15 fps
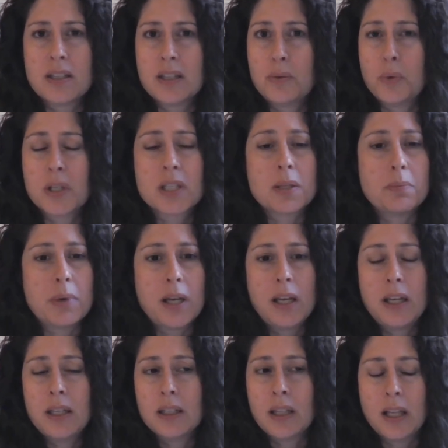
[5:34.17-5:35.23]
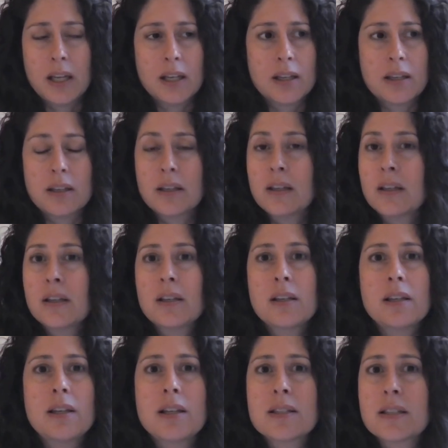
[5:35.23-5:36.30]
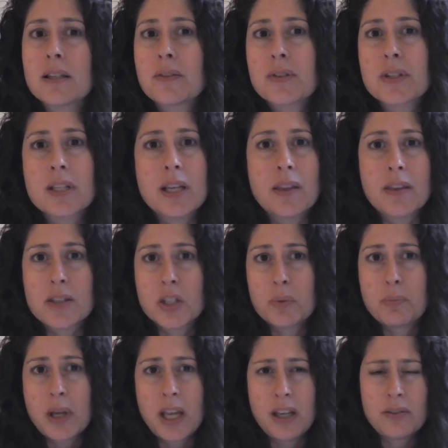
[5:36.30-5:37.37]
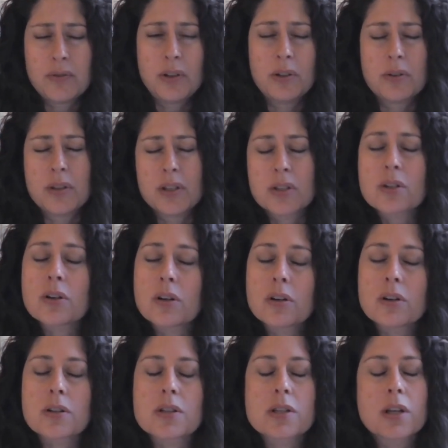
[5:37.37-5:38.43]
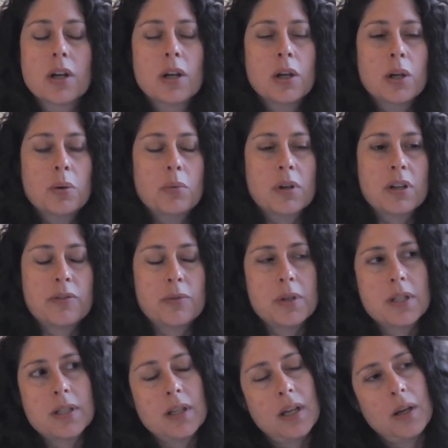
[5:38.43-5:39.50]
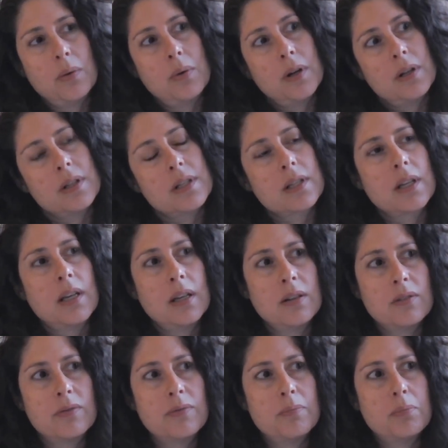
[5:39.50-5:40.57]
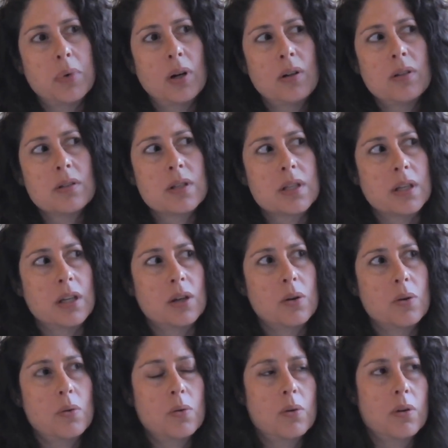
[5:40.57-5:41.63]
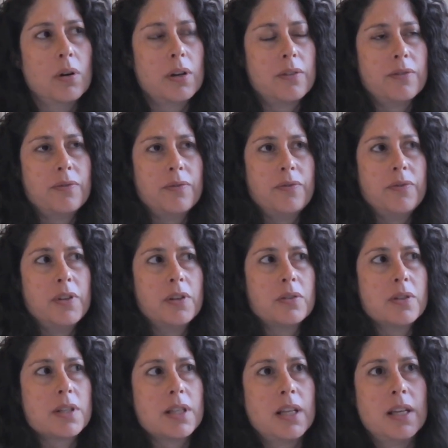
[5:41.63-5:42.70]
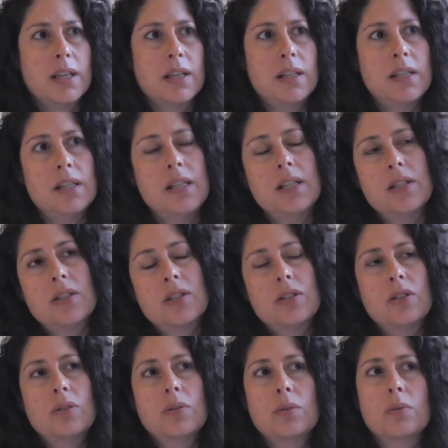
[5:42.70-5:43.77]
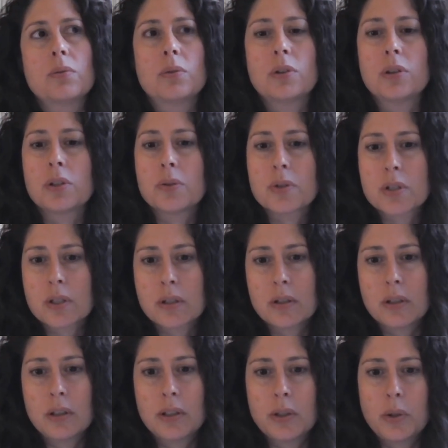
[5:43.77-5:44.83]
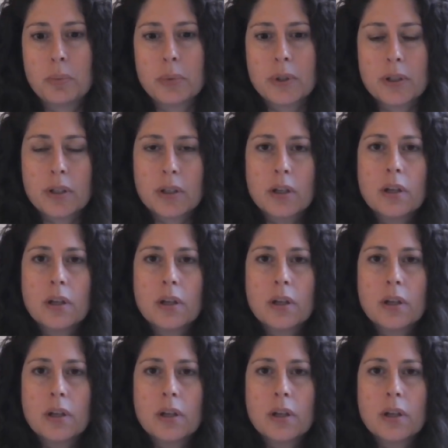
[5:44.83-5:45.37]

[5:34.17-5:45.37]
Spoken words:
What's the pain like? Instead of saying this is painful or this hurts, what if we say, well, it's kind of pulsing, or it feels like it needs to loosen a little bit.